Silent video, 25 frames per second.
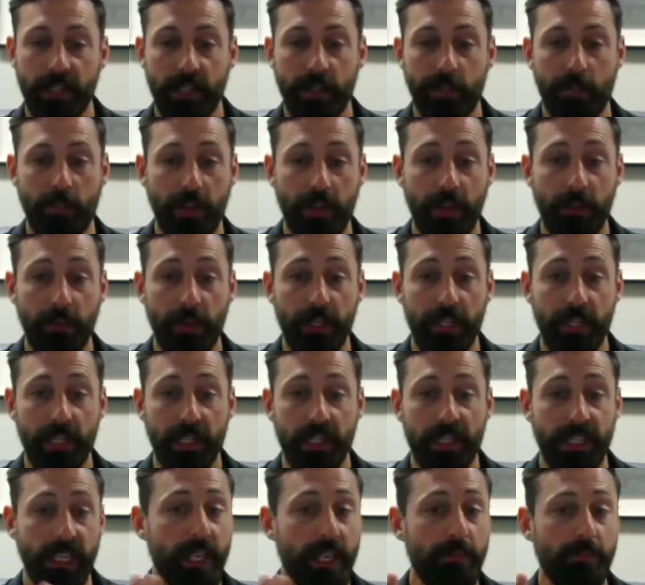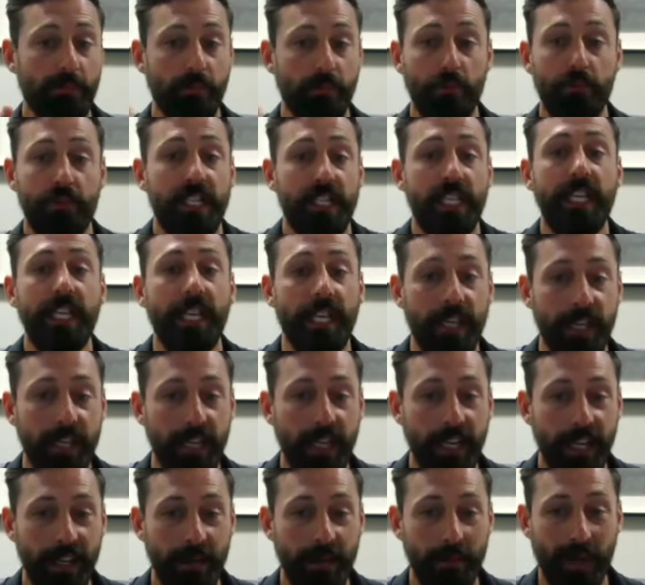It's pretty much the same routine,
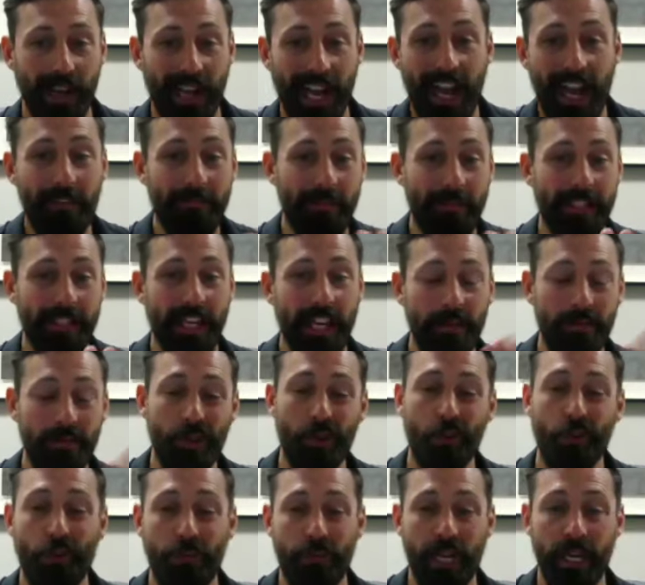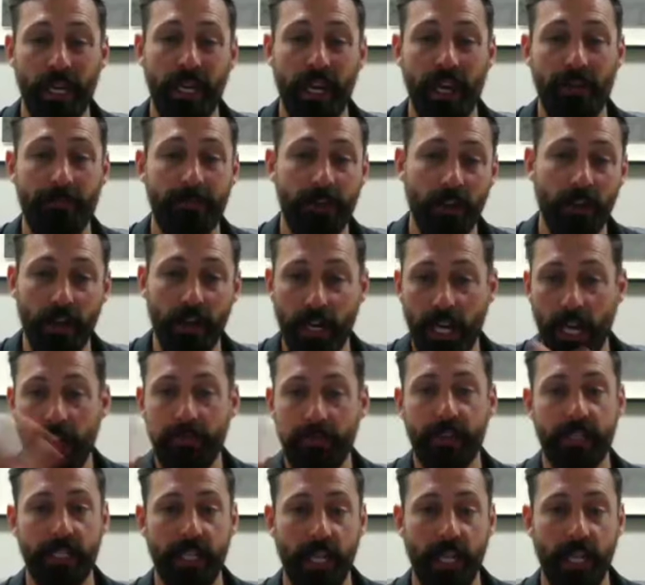but half the time you go to bed after and half the